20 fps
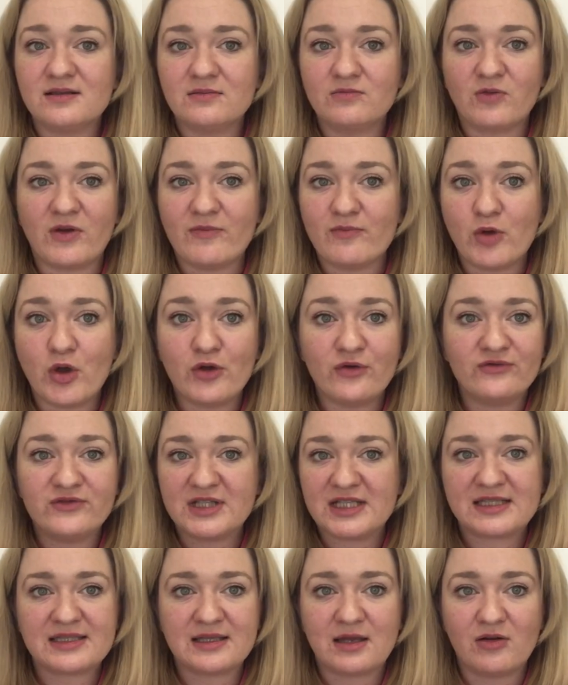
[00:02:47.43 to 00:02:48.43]
we
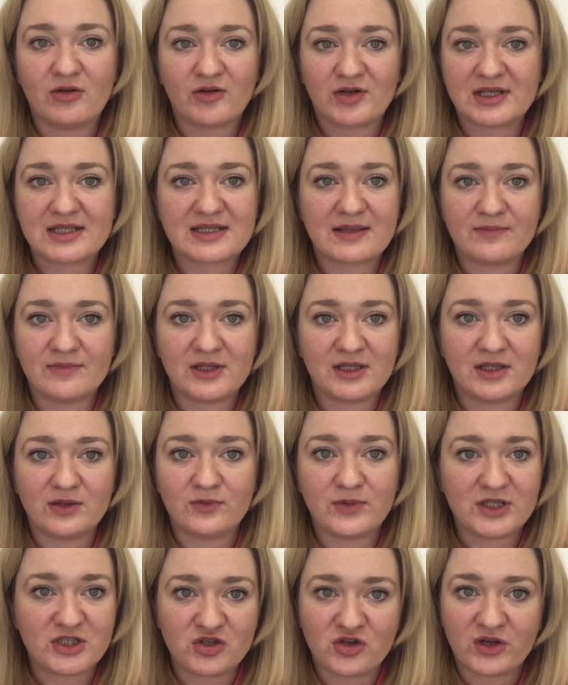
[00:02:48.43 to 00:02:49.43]
moved, it's no longer something
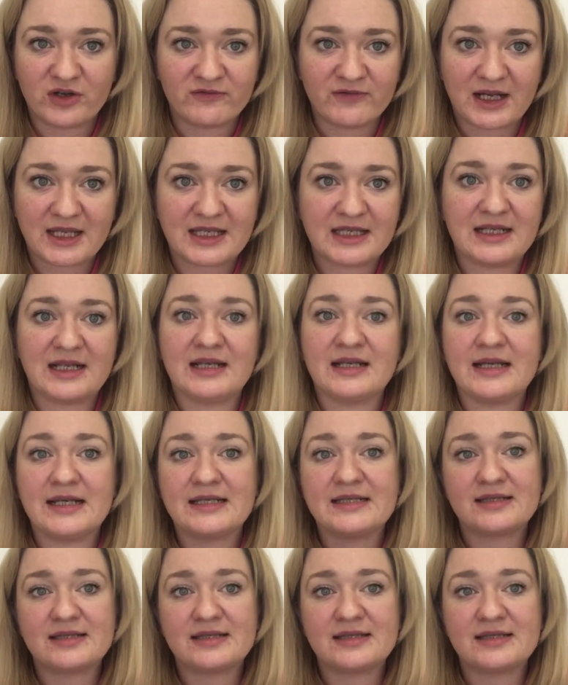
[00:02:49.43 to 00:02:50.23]
that we're doing regularly,